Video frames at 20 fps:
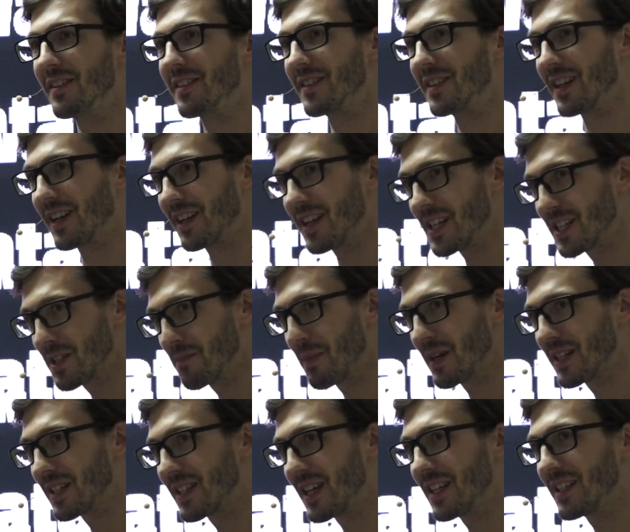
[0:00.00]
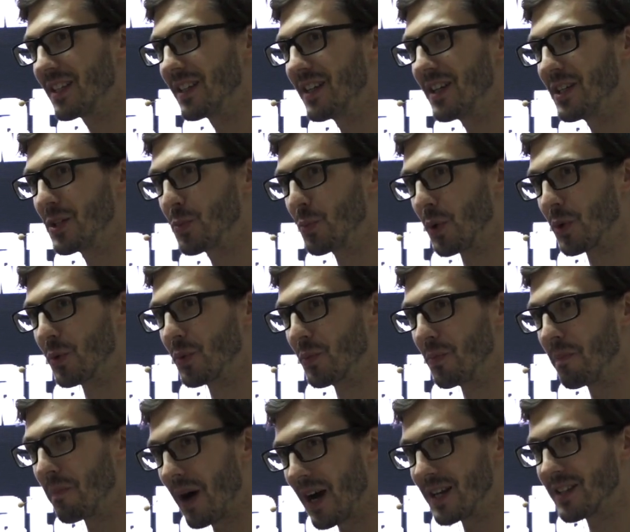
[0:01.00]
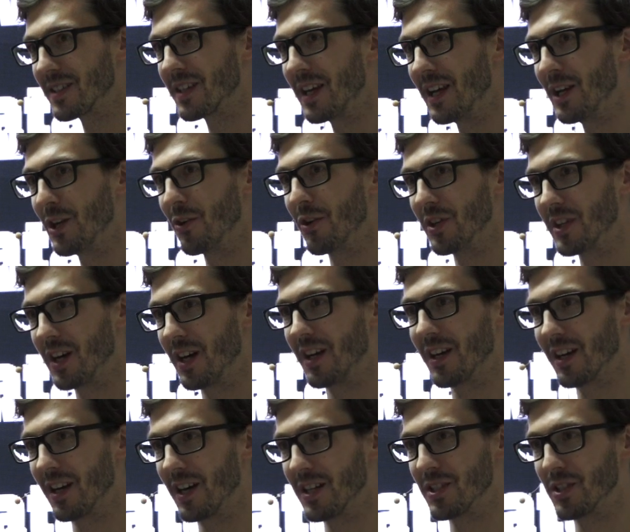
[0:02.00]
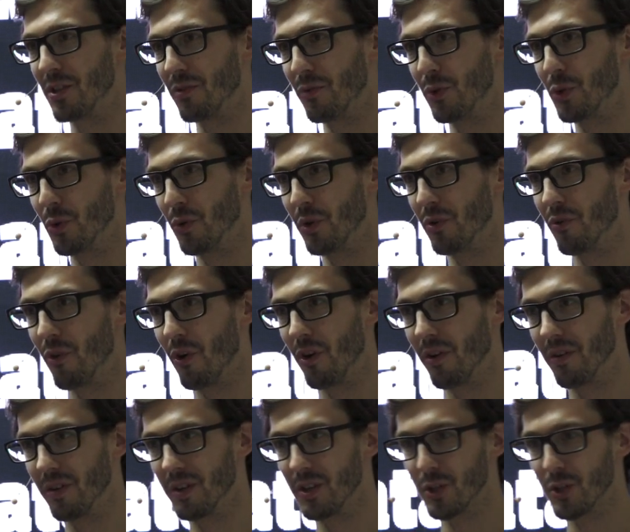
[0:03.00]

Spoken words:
The cluster metadata is what might kill your entire cluster if you do it wrong.